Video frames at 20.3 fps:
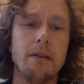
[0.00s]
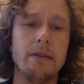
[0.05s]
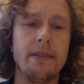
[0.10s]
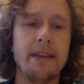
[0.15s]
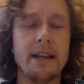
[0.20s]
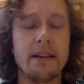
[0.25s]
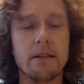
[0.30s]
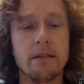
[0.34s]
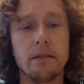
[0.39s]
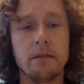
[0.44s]

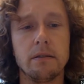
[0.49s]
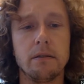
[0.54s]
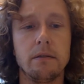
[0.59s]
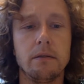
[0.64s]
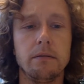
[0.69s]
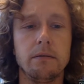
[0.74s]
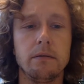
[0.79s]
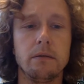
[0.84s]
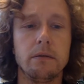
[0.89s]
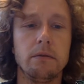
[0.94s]
then
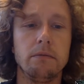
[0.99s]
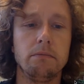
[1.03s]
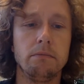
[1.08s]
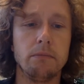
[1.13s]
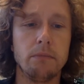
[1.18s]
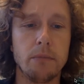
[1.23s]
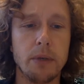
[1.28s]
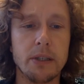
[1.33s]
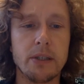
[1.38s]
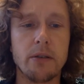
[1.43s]

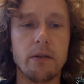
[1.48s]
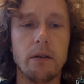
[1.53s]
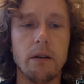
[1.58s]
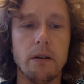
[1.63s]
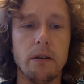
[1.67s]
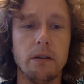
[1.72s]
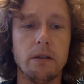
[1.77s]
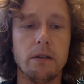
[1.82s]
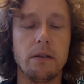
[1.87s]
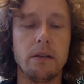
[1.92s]

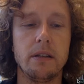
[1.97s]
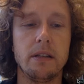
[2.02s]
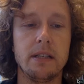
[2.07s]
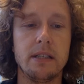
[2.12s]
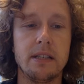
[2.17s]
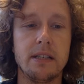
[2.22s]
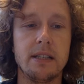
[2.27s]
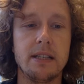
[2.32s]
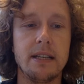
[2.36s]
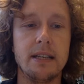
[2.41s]
returning to the
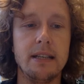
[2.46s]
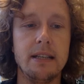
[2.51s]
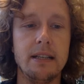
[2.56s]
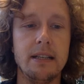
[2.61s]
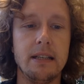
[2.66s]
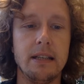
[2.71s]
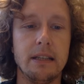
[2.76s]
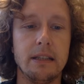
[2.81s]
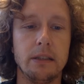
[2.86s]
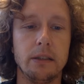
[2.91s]
state
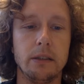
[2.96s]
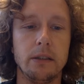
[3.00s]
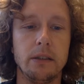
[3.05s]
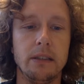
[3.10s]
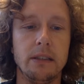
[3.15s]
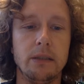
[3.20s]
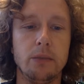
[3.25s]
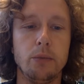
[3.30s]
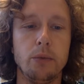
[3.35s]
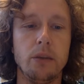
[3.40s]
here, so
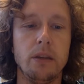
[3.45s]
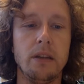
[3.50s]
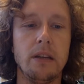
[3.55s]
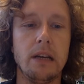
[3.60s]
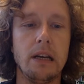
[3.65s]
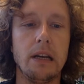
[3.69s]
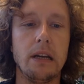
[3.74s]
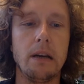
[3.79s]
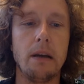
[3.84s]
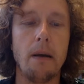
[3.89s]
this would
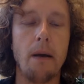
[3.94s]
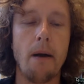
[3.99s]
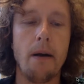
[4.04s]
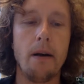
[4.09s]
then,